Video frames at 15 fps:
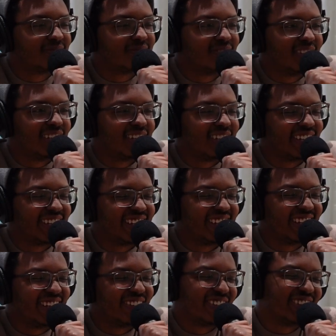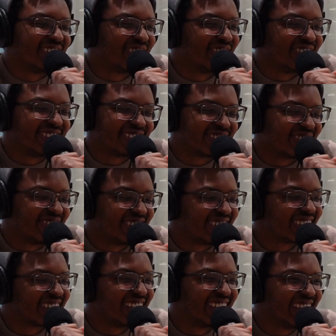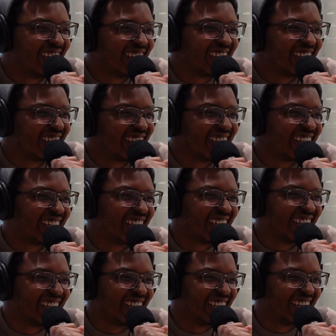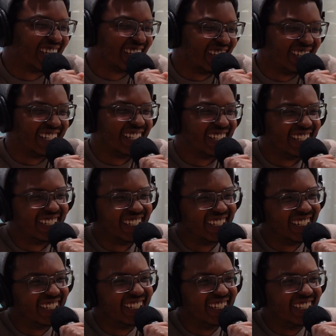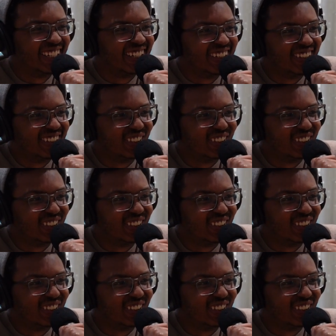And it's like... Iran's always tweeting. And it's like, I don't know. I don't think